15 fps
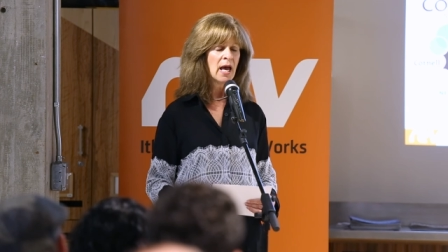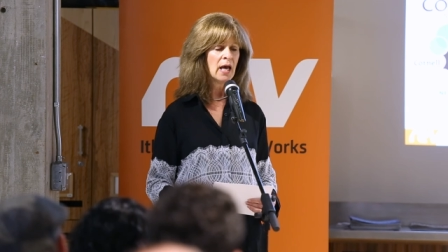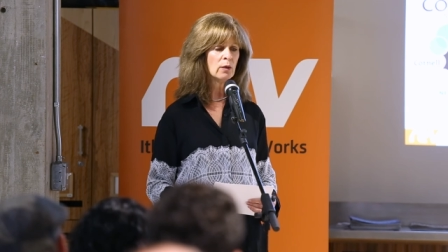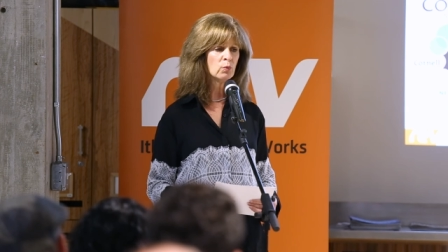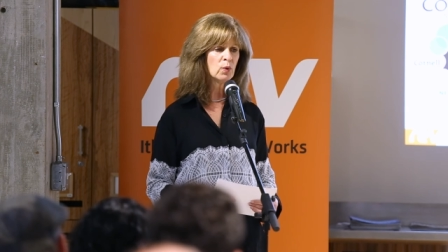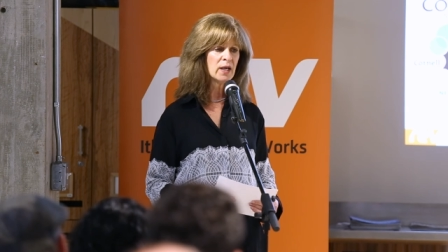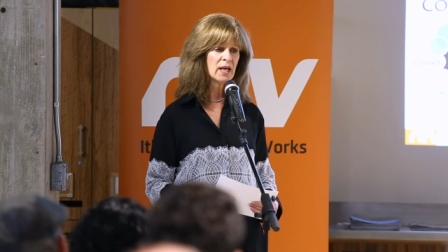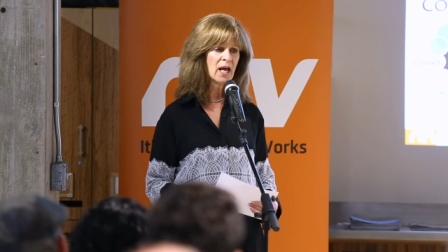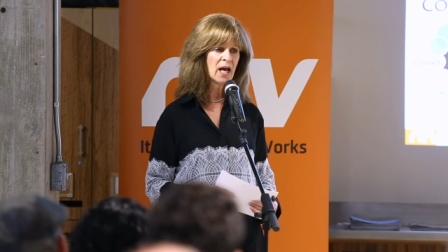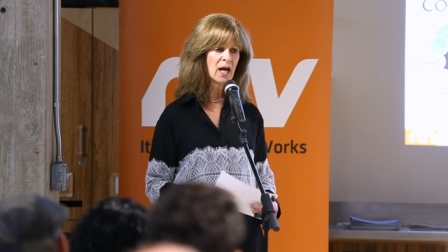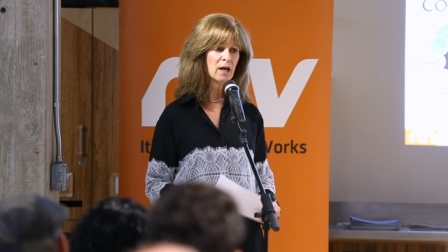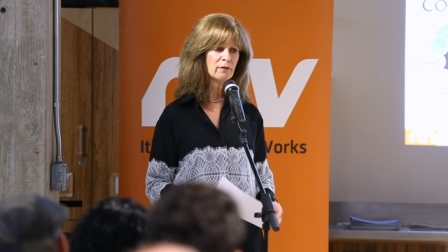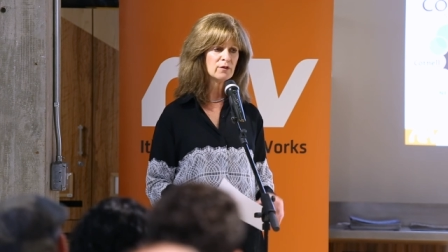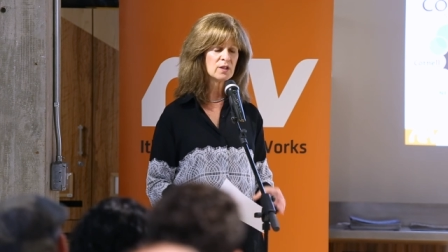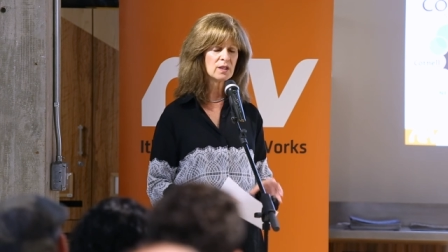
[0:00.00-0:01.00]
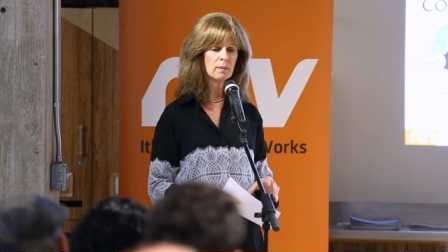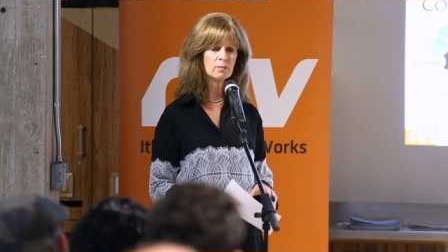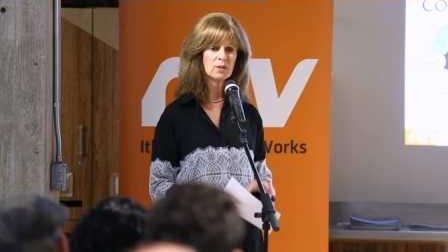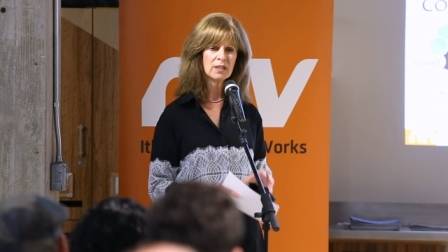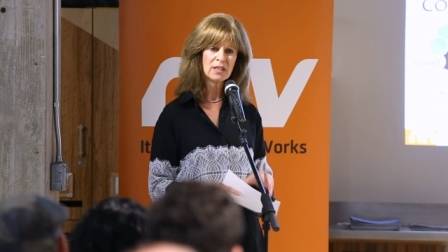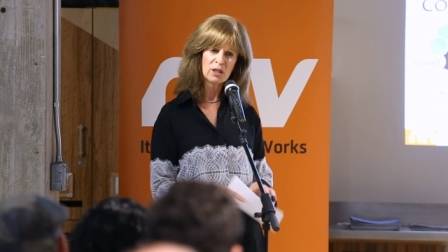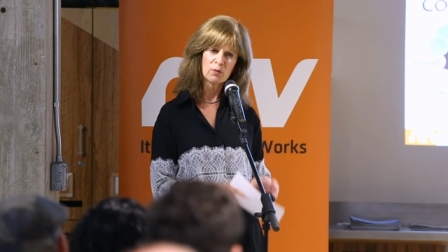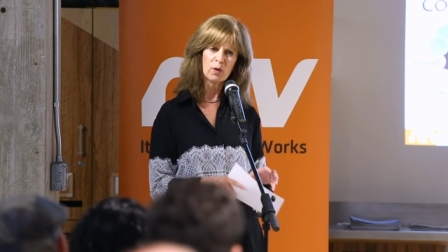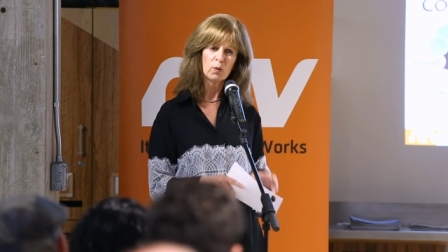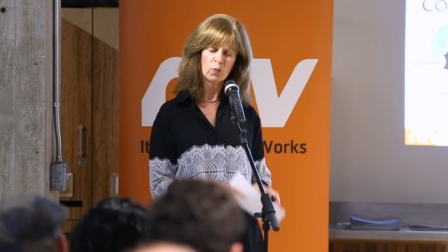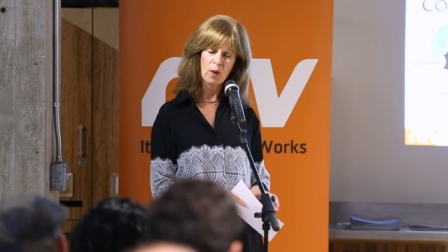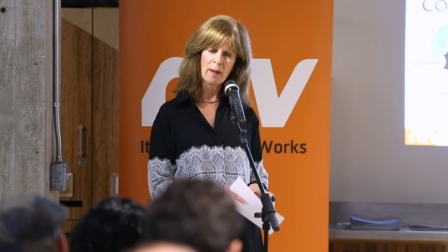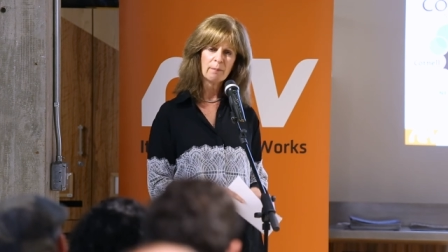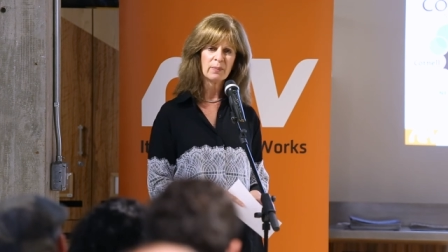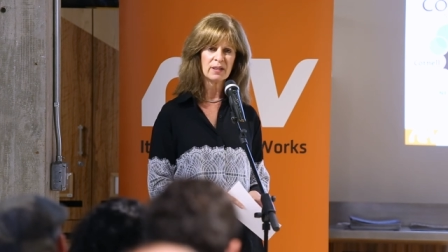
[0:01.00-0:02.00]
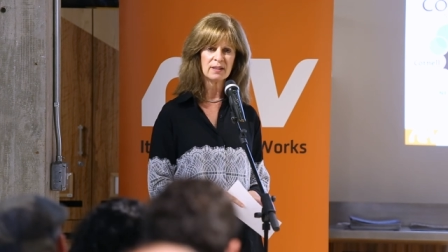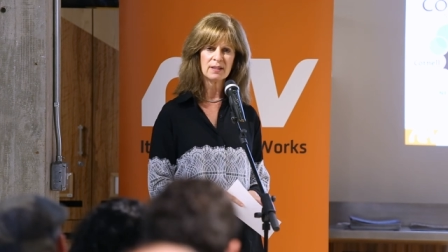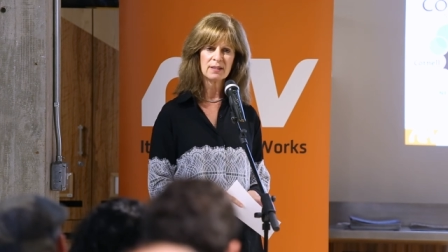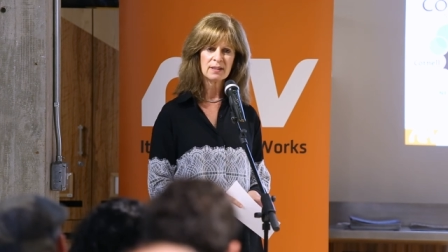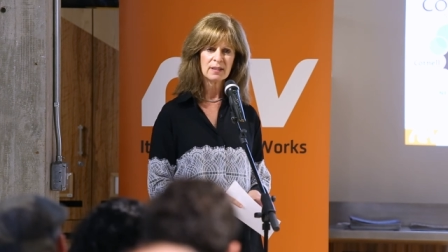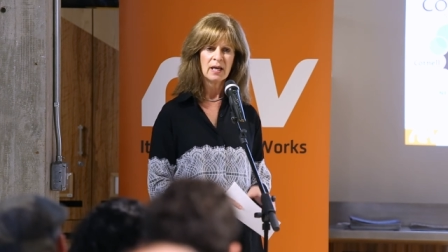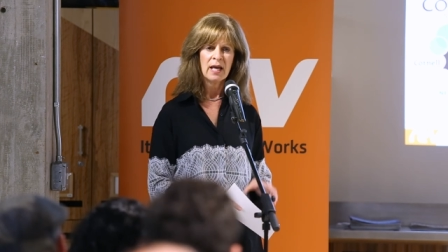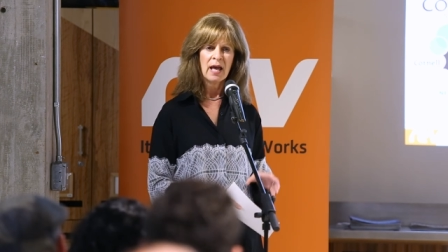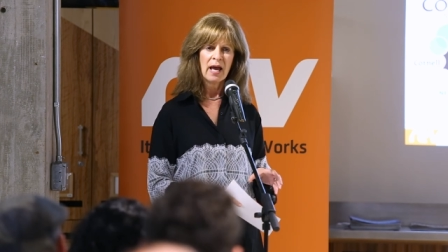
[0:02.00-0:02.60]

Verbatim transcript: And we have some secret weapons,